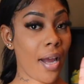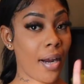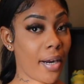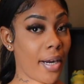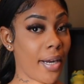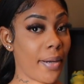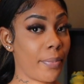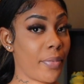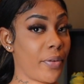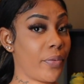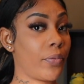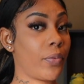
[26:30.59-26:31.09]
All
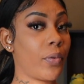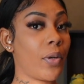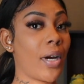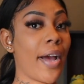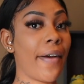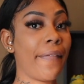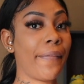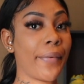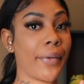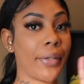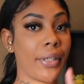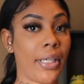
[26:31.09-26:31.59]
right, before
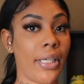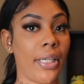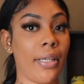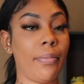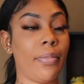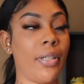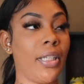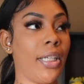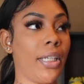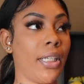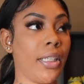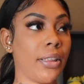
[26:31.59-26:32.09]
I forget,
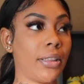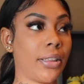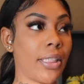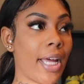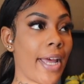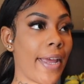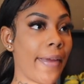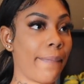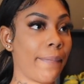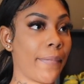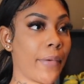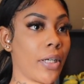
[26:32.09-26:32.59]
because
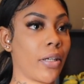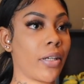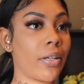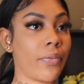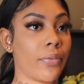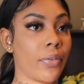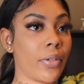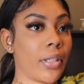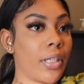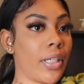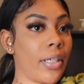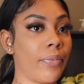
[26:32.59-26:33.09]
I'm very
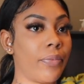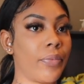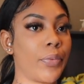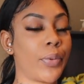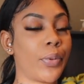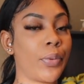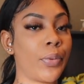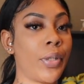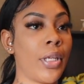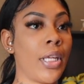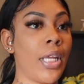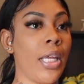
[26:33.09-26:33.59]

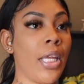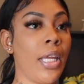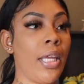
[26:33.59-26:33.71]
forgetful,